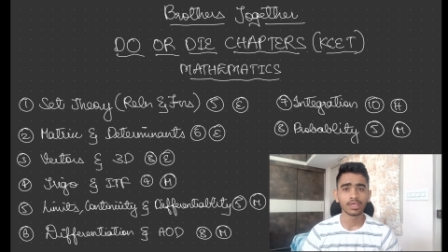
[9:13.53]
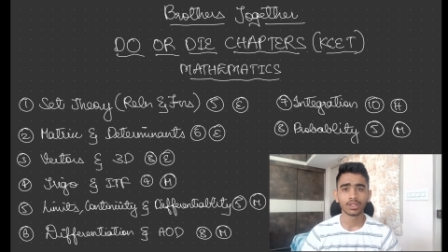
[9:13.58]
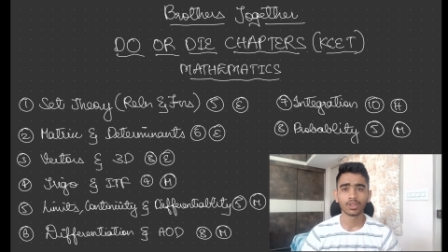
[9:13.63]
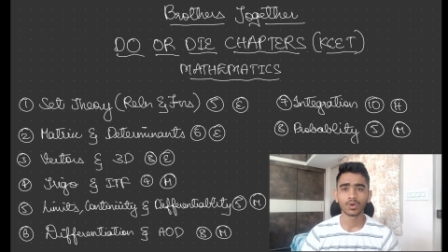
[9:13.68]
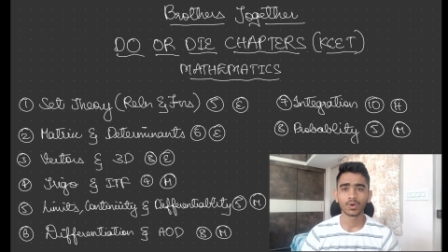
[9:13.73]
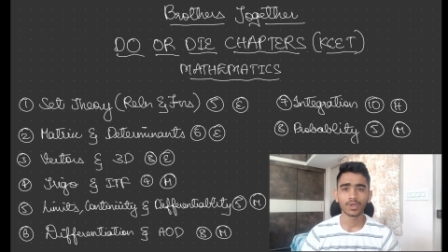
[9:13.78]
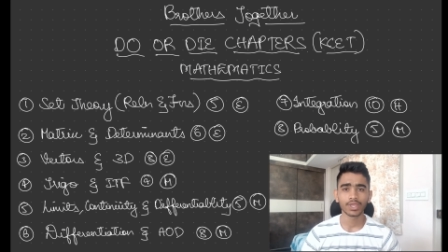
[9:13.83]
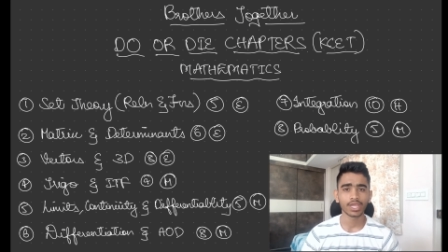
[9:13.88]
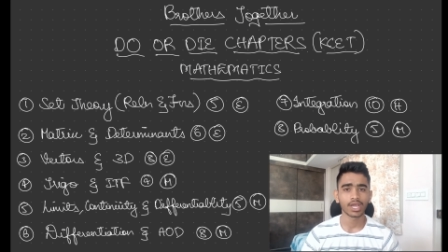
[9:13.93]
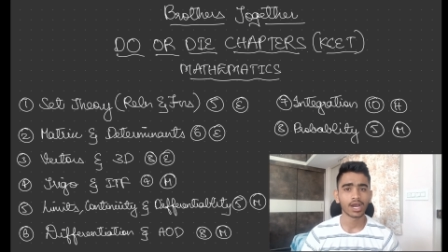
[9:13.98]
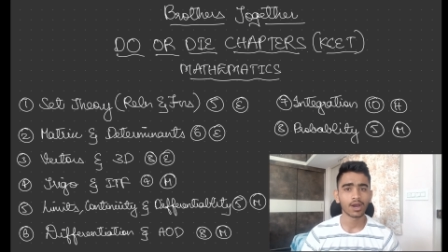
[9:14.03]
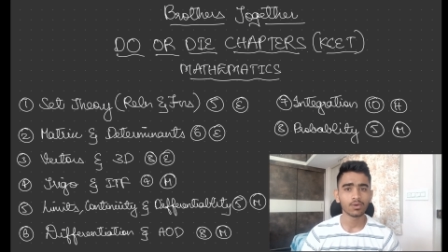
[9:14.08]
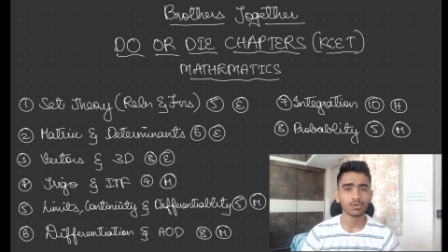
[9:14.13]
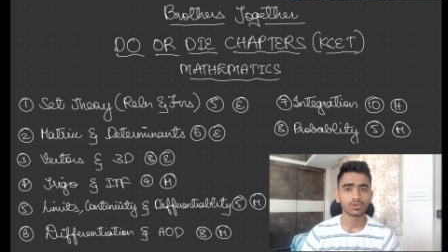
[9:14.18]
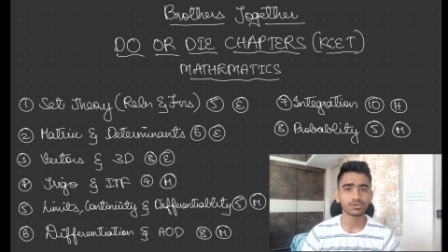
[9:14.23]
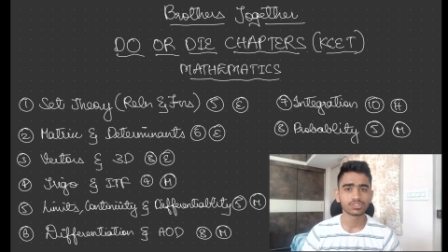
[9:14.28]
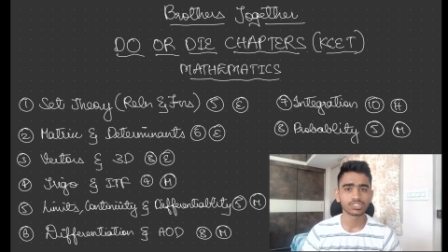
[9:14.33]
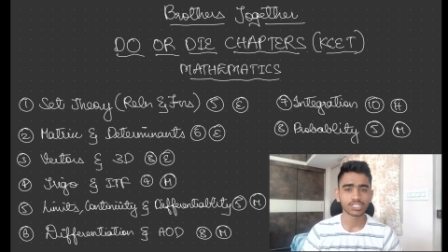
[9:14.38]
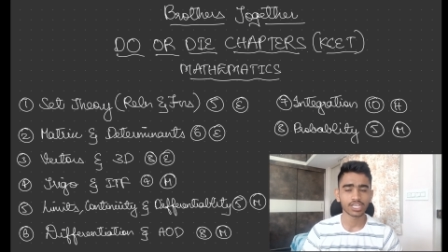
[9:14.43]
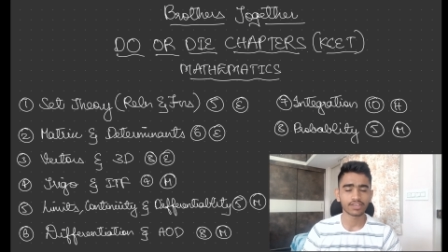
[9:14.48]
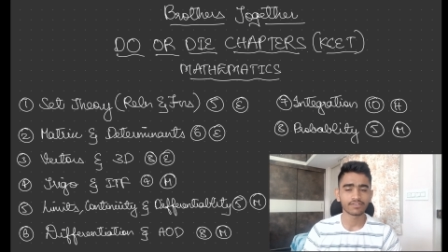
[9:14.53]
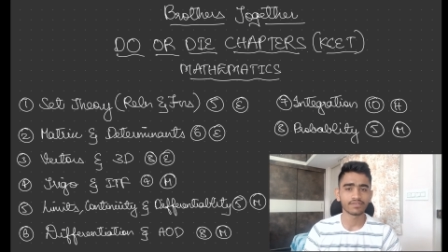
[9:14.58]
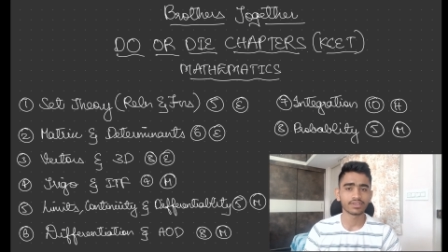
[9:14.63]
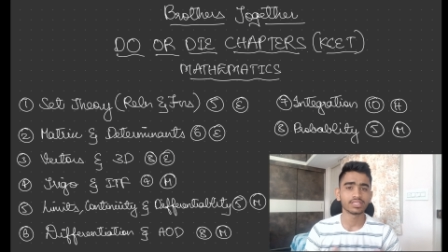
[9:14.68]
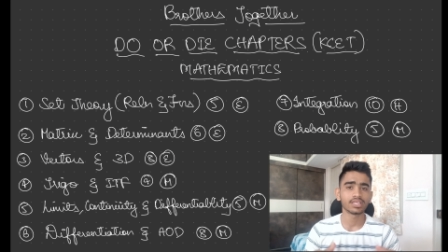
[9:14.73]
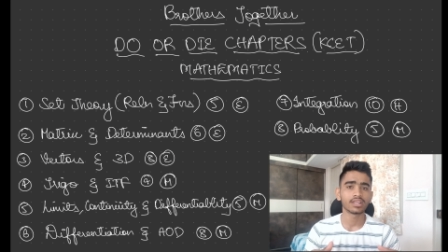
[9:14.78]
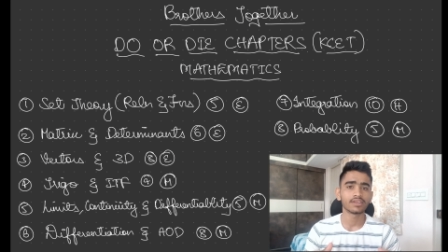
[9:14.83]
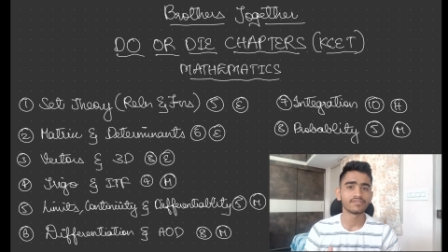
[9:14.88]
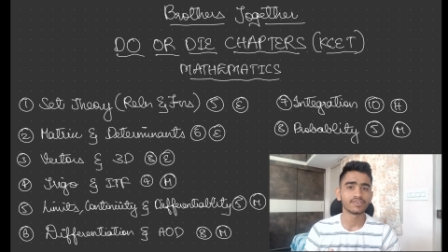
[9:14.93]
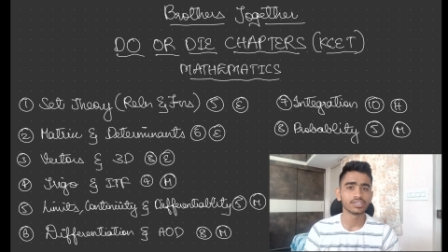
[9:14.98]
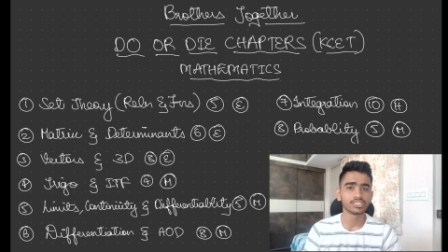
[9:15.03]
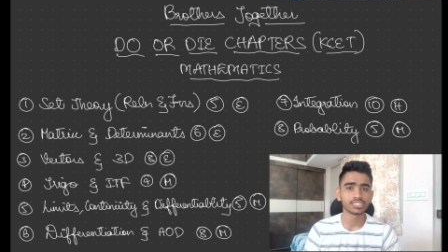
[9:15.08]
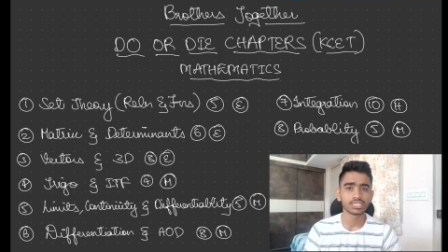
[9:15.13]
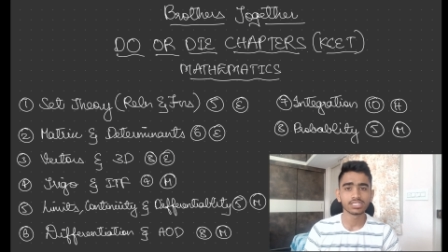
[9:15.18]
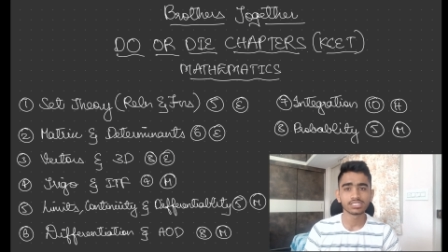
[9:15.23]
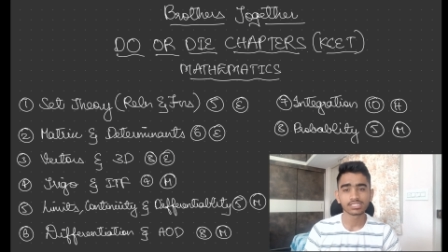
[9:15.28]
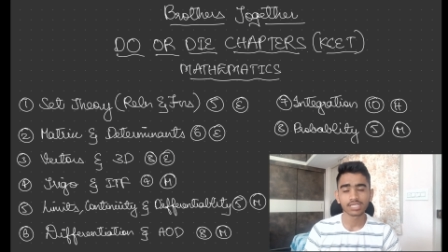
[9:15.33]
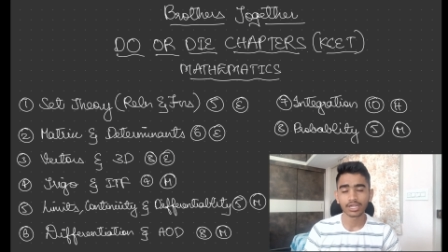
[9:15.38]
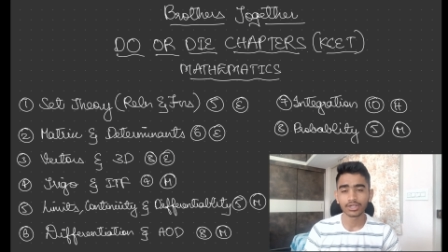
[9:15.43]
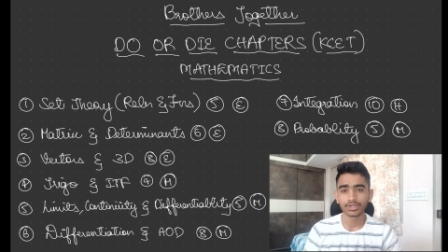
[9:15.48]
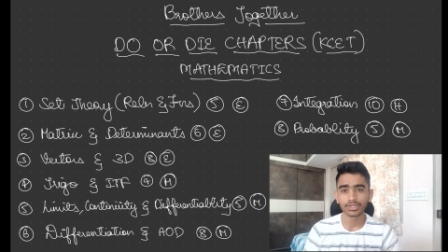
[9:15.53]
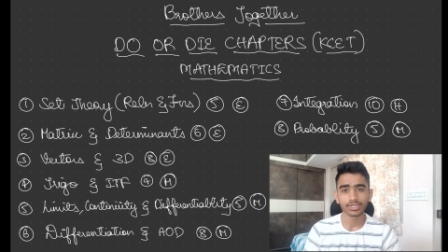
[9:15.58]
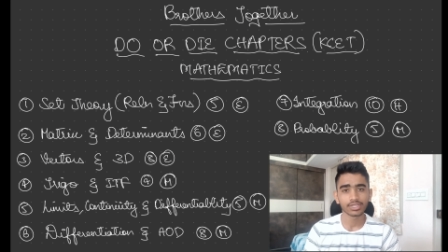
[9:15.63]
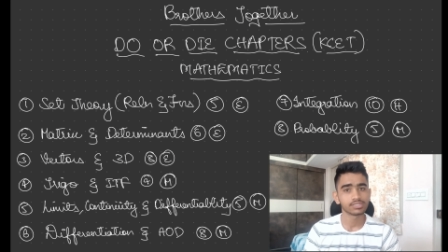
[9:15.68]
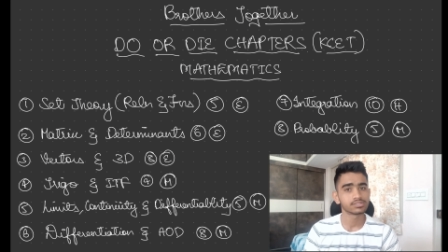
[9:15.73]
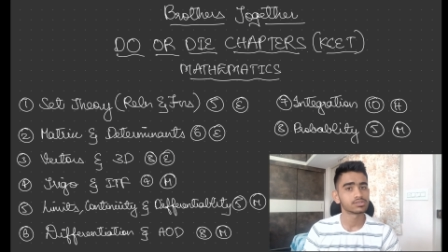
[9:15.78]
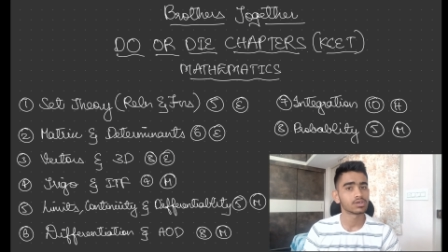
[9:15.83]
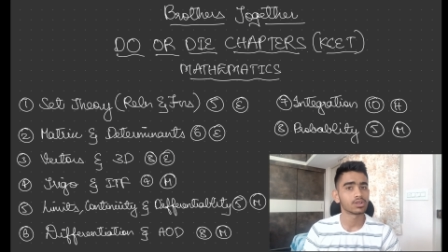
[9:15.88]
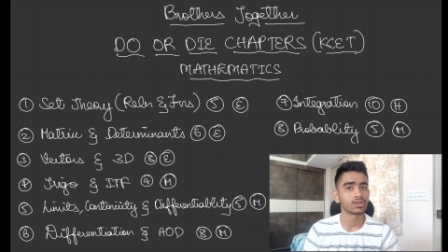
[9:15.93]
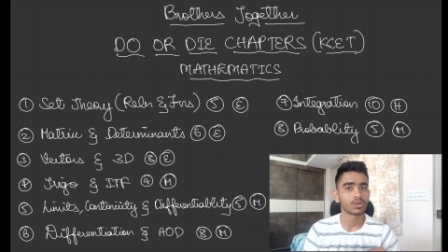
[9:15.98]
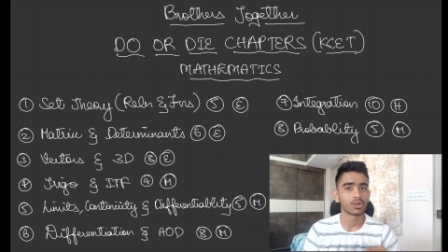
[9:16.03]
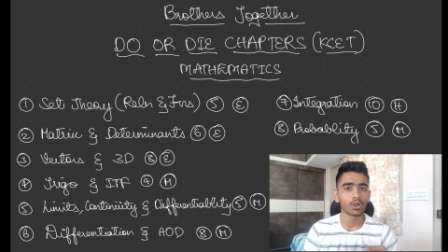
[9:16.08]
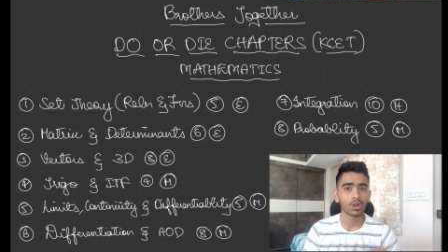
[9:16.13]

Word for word: knowing how to check whether a function is continuous or